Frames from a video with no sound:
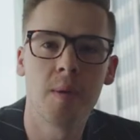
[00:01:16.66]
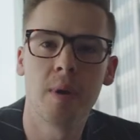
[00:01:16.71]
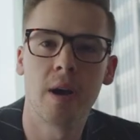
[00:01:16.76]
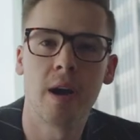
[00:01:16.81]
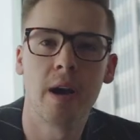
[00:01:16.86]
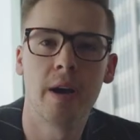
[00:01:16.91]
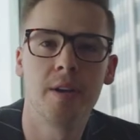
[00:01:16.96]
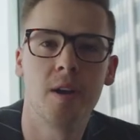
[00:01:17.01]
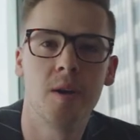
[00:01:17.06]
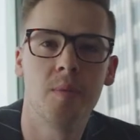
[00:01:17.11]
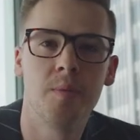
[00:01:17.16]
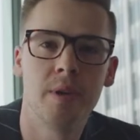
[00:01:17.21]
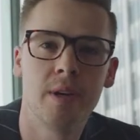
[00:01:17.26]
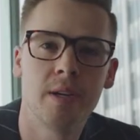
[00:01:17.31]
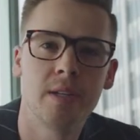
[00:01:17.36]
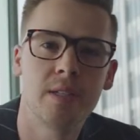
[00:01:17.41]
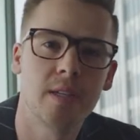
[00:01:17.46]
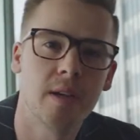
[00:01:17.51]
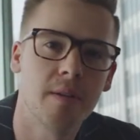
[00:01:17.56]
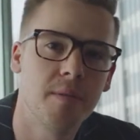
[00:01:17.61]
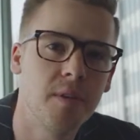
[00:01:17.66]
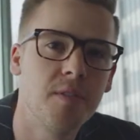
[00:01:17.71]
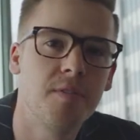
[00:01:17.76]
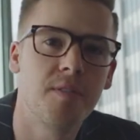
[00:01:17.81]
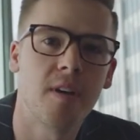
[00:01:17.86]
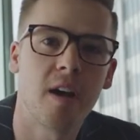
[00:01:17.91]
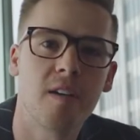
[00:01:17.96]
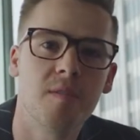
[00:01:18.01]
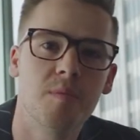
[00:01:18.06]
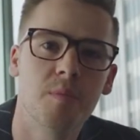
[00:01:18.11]
behind our big
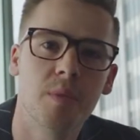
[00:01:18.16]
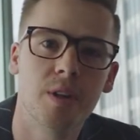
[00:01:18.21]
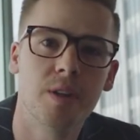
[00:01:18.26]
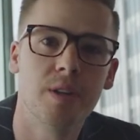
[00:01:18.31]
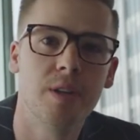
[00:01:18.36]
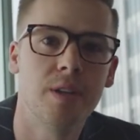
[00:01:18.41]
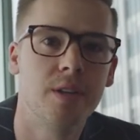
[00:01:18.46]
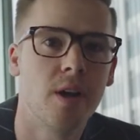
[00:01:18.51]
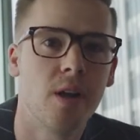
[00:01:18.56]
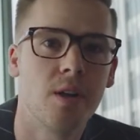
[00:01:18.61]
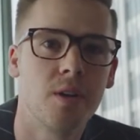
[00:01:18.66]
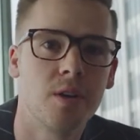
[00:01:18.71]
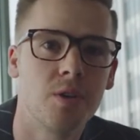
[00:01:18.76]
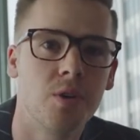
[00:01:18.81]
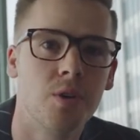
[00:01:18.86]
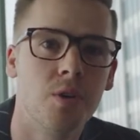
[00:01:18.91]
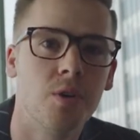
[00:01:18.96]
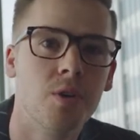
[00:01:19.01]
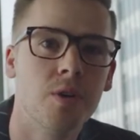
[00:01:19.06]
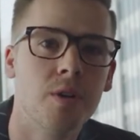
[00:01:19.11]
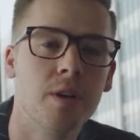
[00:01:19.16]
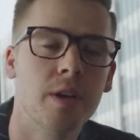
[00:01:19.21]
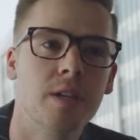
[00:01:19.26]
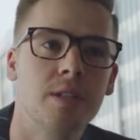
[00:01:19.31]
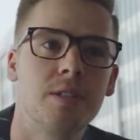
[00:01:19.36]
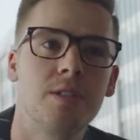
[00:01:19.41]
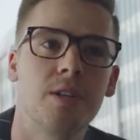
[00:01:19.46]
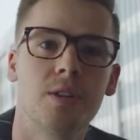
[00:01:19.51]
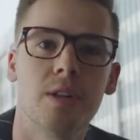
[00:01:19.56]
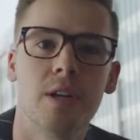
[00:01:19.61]
$75 million goal
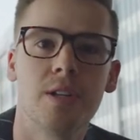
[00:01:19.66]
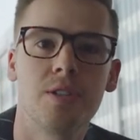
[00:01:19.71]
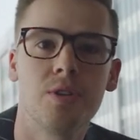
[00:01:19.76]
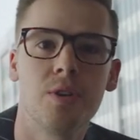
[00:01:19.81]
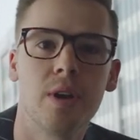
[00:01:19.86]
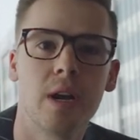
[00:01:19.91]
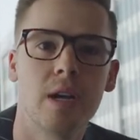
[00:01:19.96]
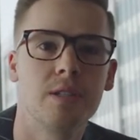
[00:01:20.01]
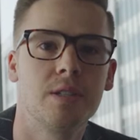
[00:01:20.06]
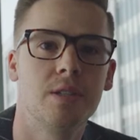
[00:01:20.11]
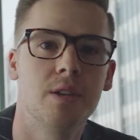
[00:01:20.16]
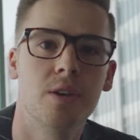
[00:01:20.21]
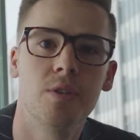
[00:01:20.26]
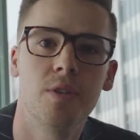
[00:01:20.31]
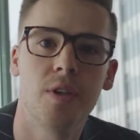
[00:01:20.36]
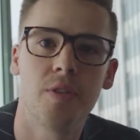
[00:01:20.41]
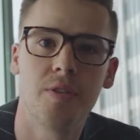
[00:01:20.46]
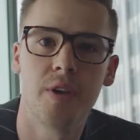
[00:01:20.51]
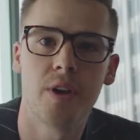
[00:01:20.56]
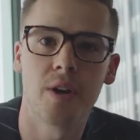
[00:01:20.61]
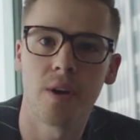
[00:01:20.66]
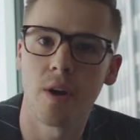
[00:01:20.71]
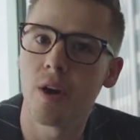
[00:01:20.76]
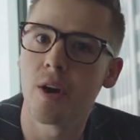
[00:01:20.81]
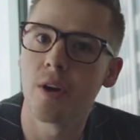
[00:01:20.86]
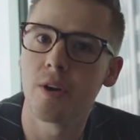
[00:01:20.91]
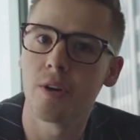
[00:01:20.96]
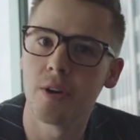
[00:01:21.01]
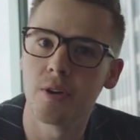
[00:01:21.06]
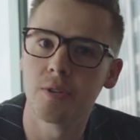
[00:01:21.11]
is to let you guys know that there
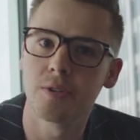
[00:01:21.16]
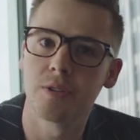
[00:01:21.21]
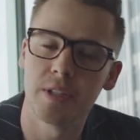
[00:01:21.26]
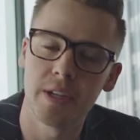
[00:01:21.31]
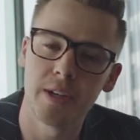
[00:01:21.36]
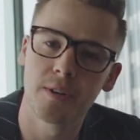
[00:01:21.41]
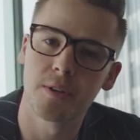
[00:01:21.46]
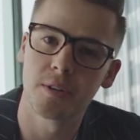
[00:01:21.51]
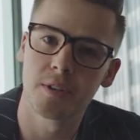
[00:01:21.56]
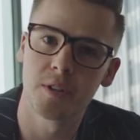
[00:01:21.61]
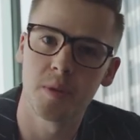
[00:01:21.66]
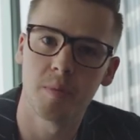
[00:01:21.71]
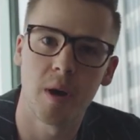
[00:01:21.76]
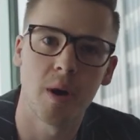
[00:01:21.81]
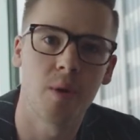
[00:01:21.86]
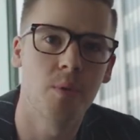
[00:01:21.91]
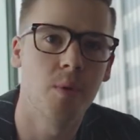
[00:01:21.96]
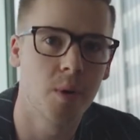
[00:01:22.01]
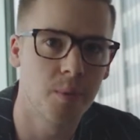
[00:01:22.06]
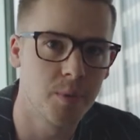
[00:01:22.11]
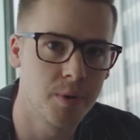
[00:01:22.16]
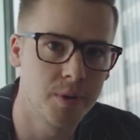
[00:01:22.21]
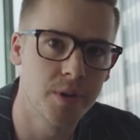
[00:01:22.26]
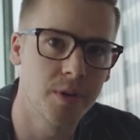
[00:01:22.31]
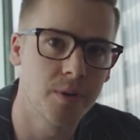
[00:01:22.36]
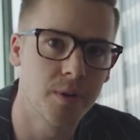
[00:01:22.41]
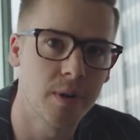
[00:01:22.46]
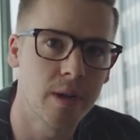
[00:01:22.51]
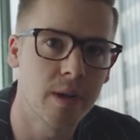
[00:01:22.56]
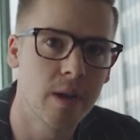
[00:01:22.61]
are no secrets about what we're
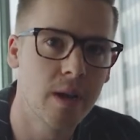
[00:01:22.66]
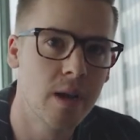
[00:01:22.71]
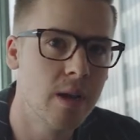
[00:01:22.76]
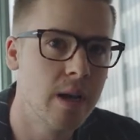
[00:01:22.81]
doing.